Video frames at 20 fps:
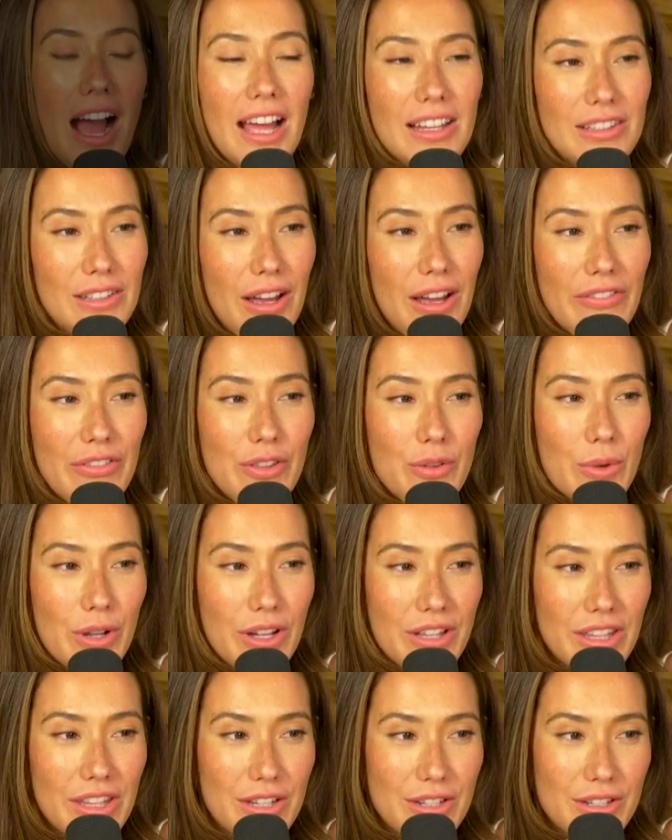I love the
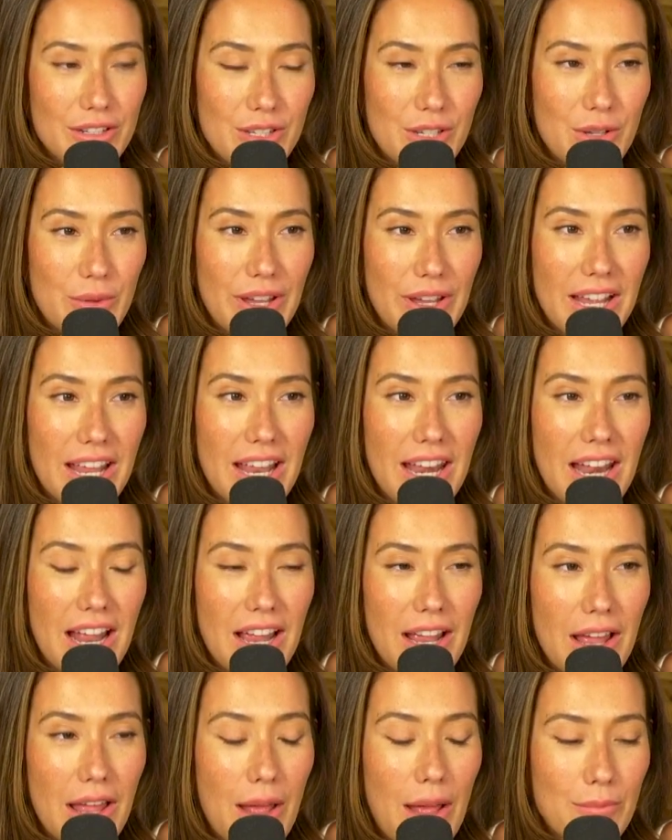work that you're doing, and
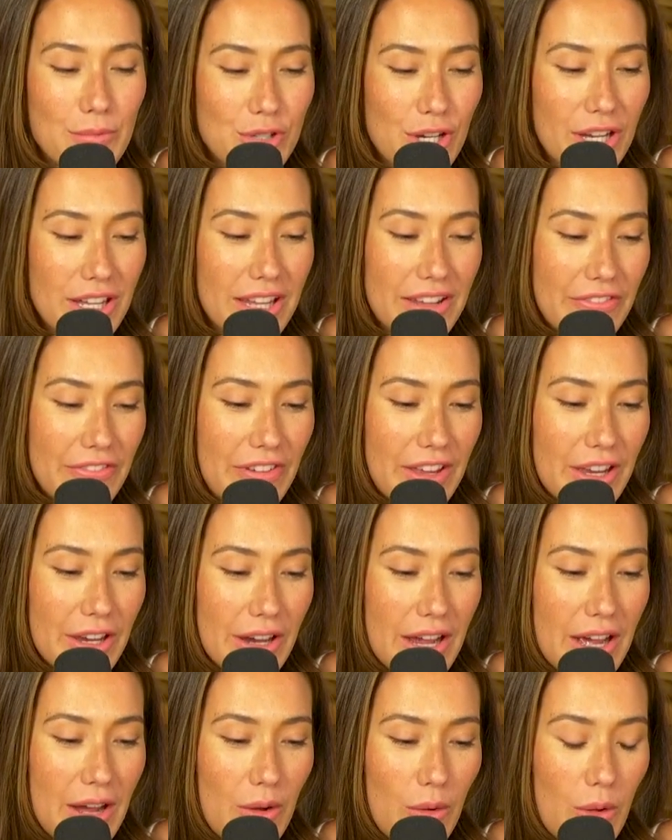I'm trying to like figure
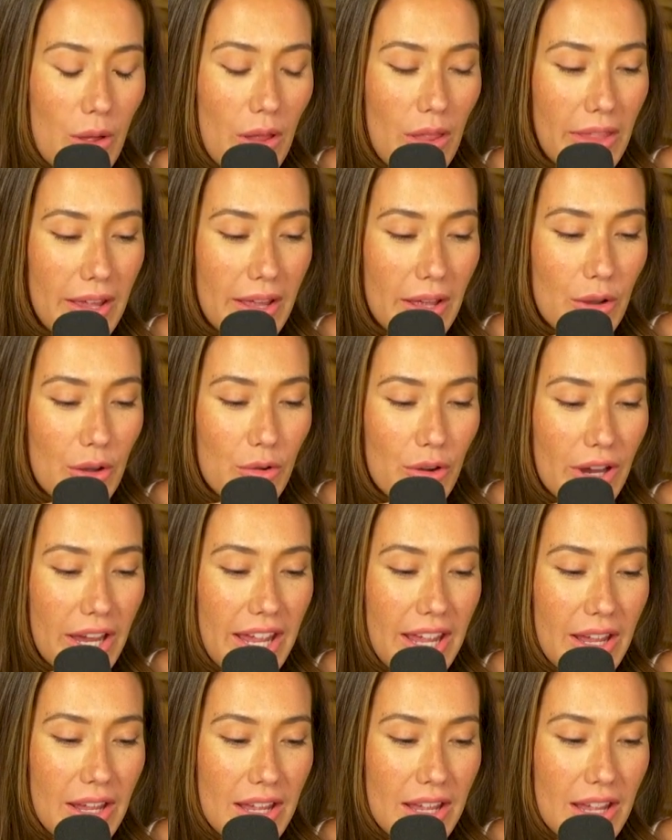out like a
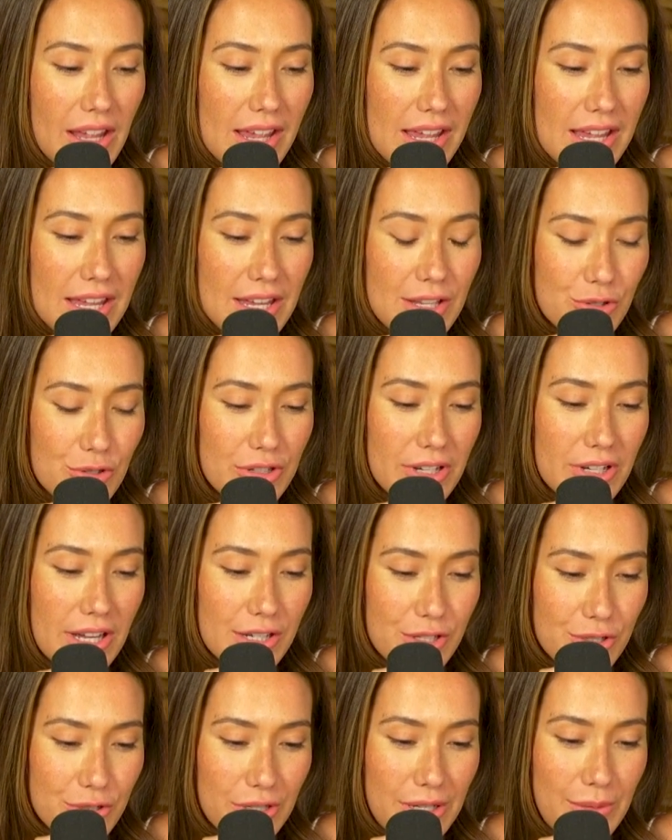great
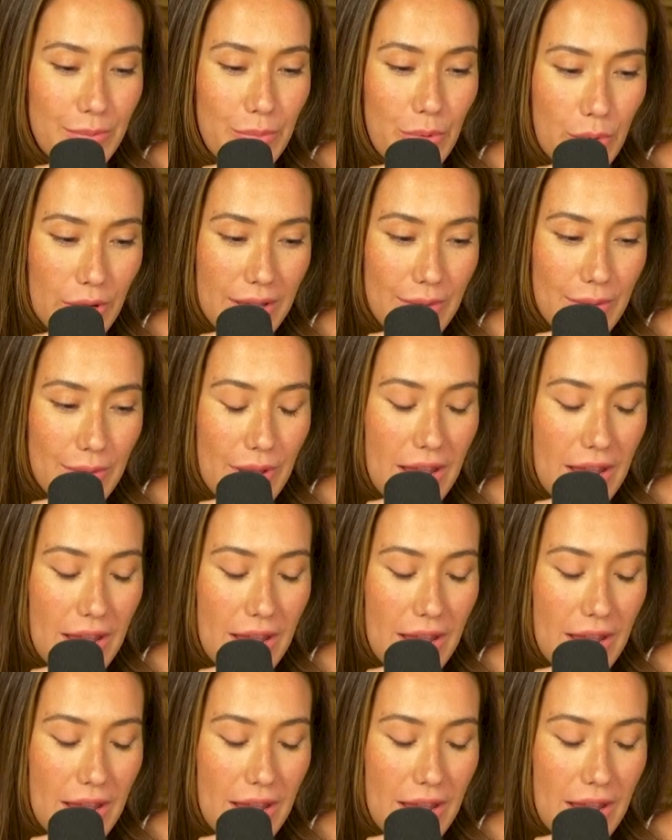introductory point.